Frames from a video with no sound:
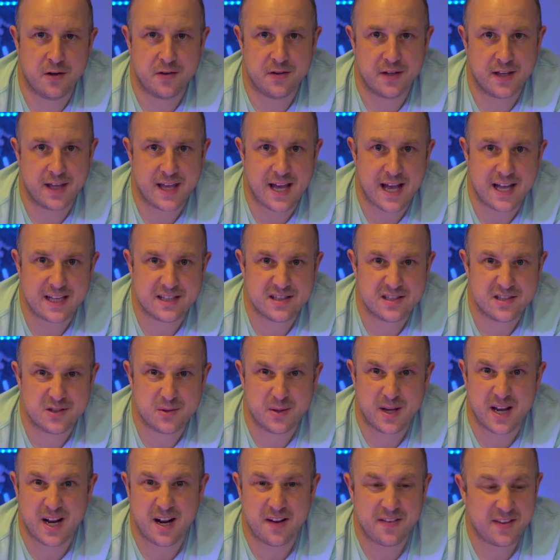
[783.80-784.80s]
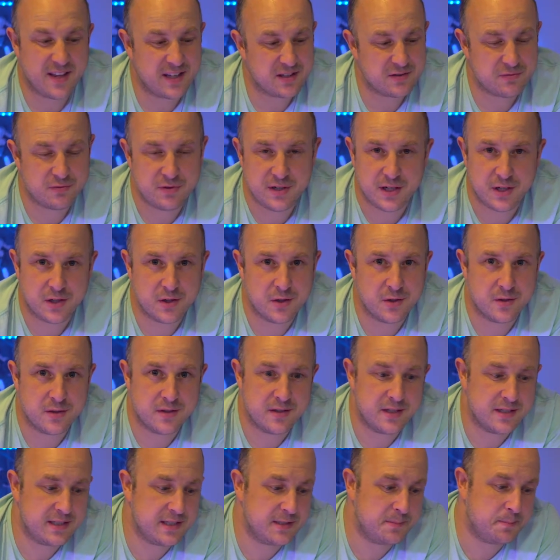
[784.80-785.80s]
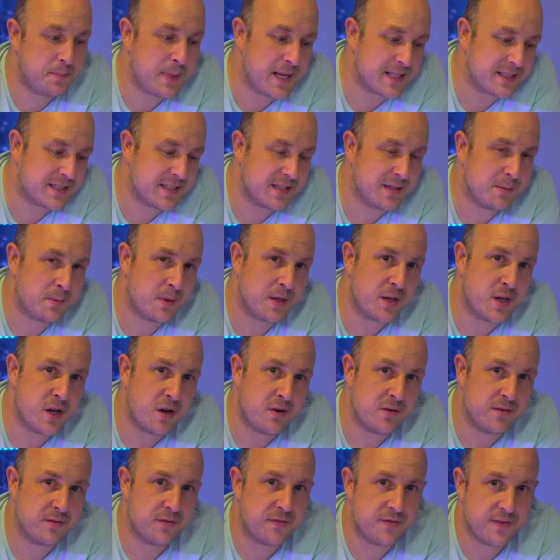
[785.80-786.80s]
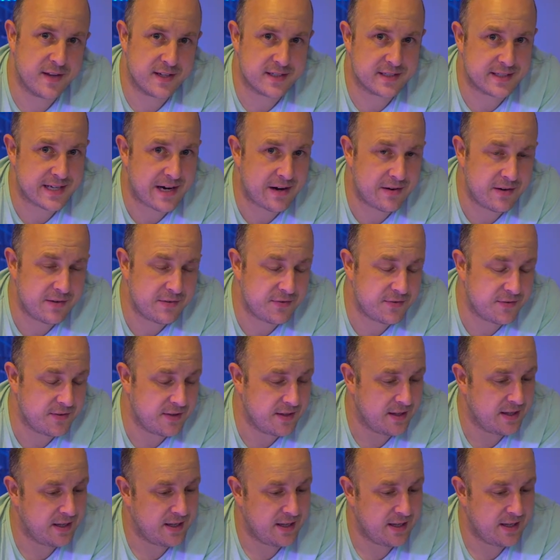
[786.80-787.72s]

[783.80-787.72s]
on the gas. So again, I think that's really good. This is better than my current fixed tariff.